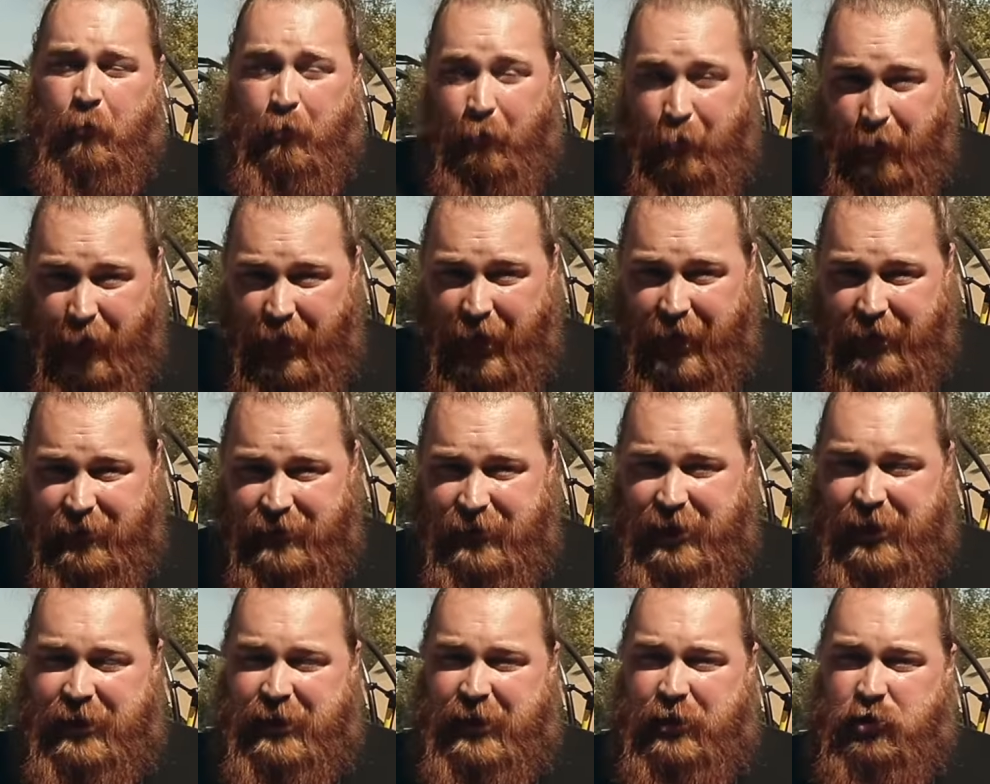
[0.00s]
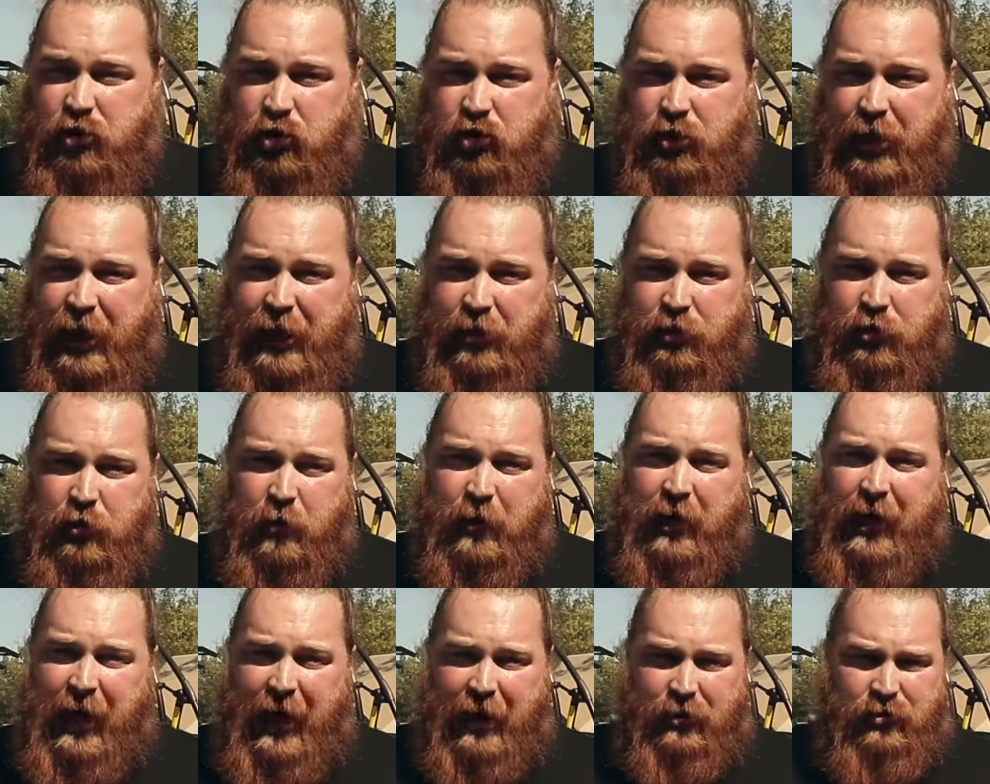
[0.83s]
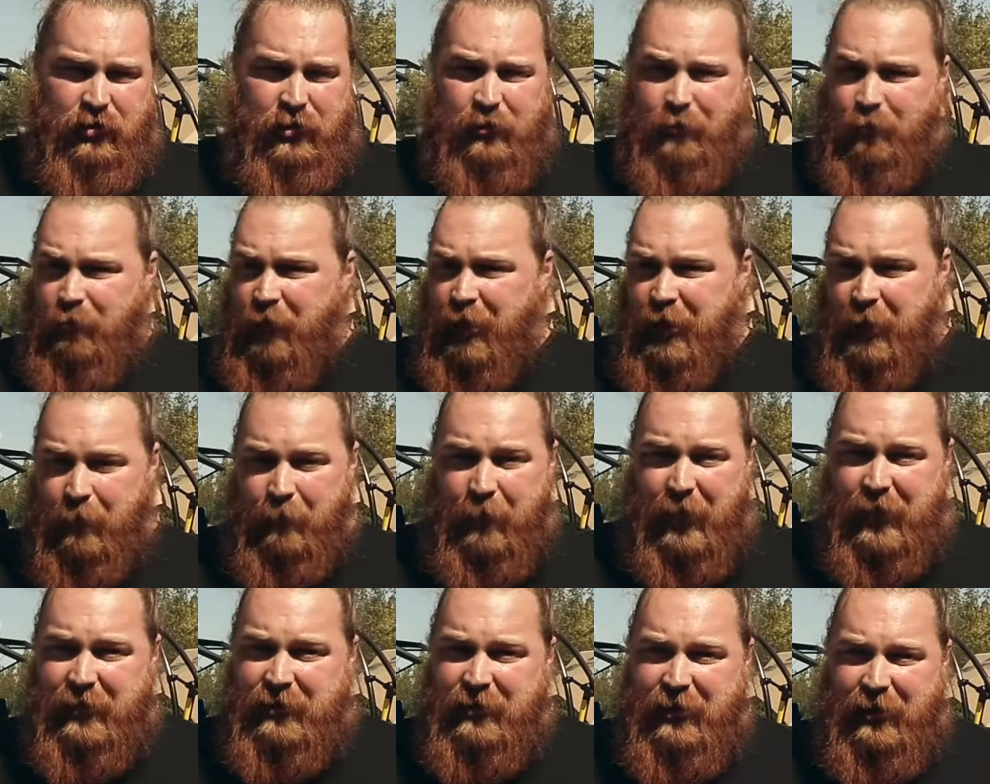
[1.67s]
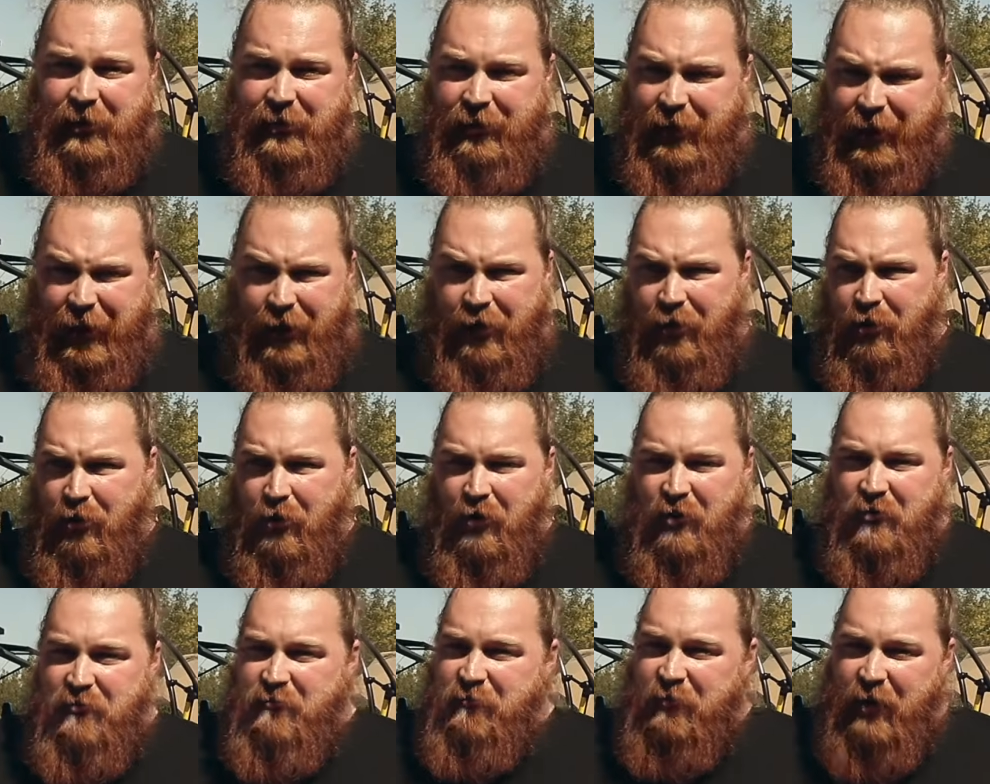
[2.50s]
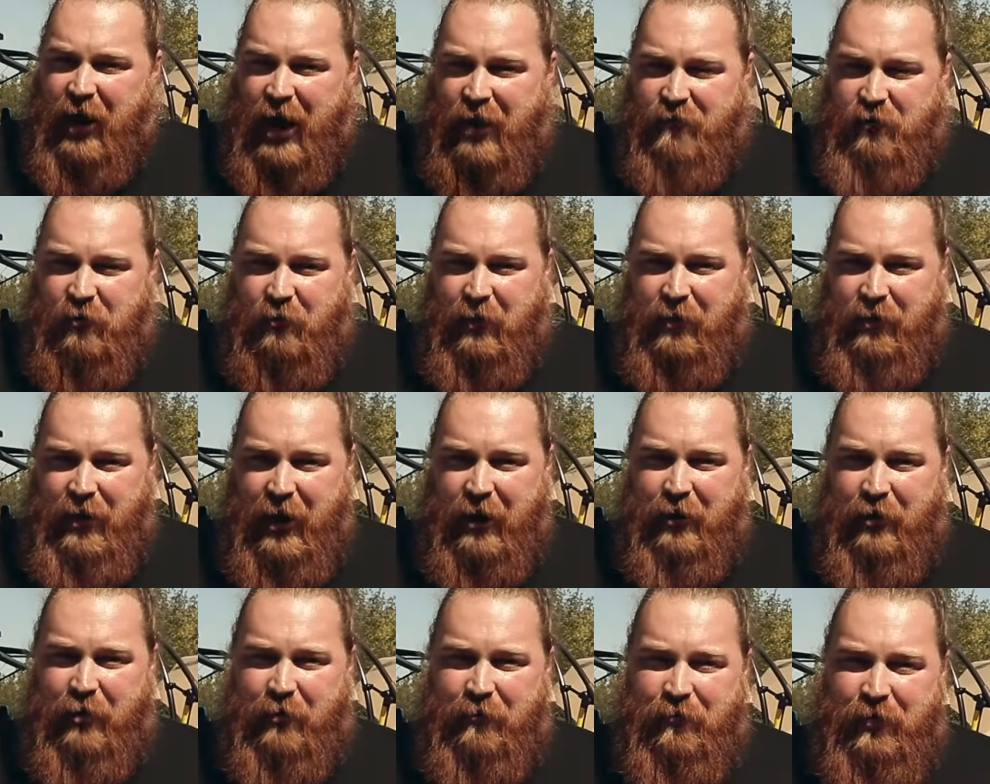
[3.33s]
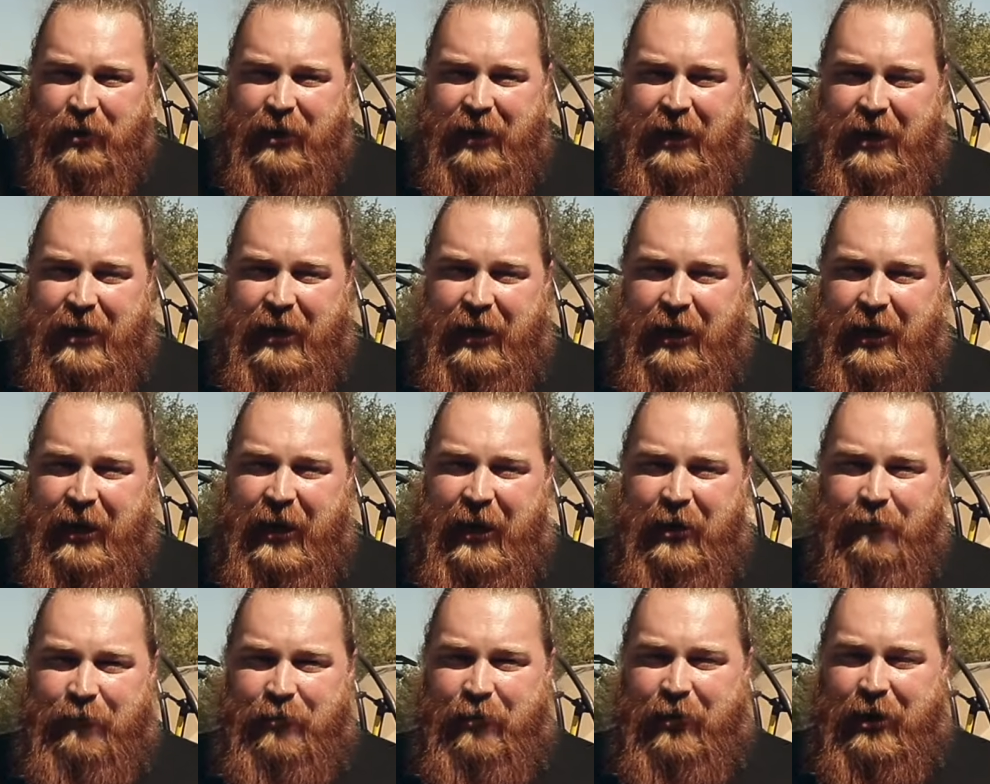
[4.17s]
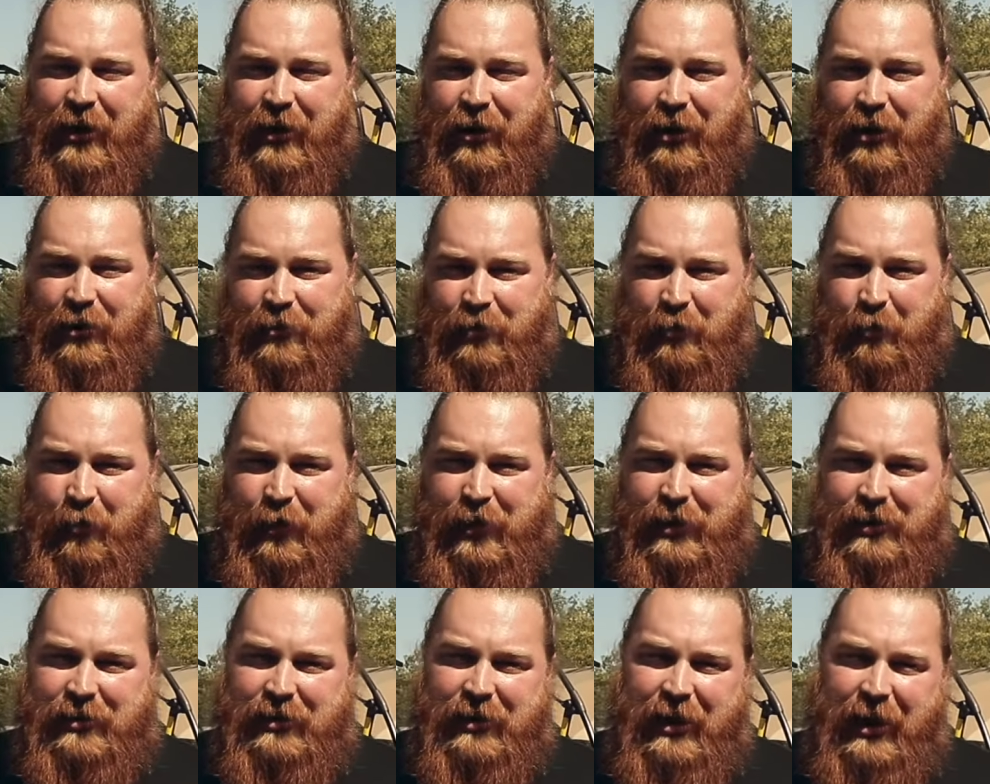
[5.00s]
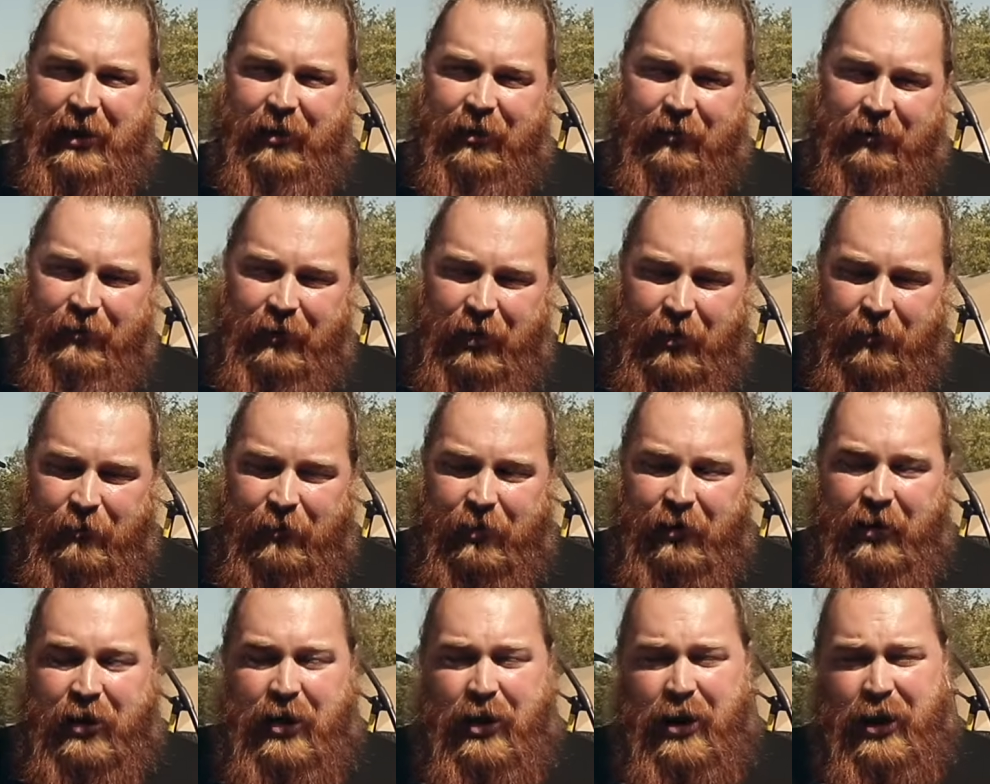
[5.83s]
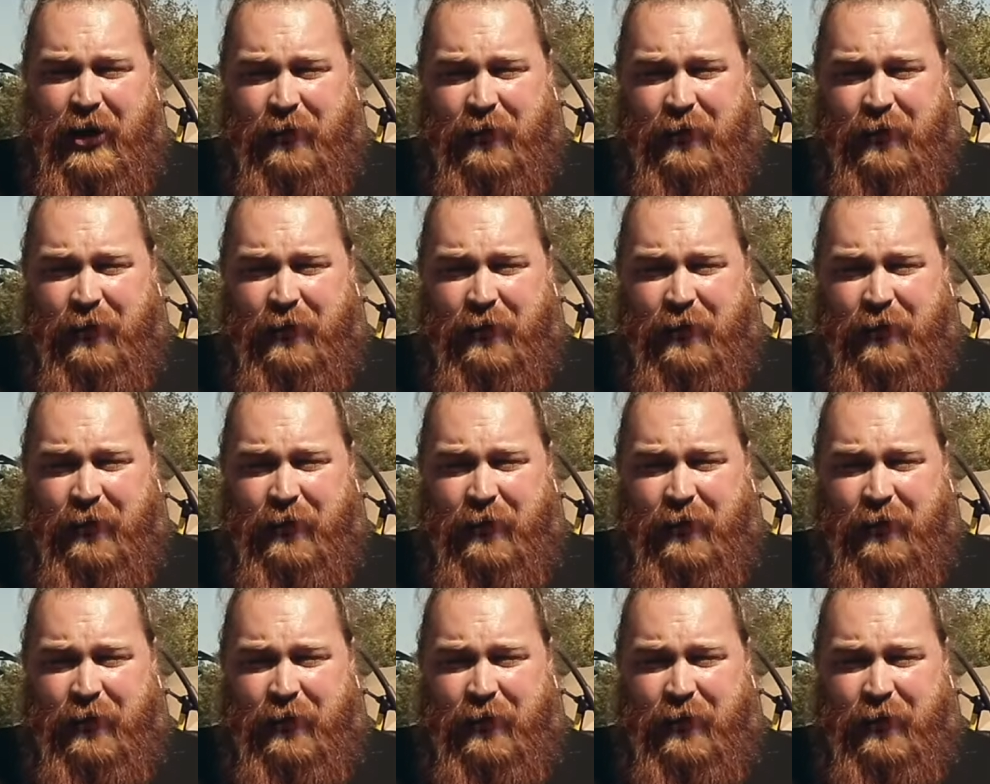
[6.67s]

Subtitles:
but in exchange, you can actually run it basically forever without it overheating if you're at 100 PSI or lower.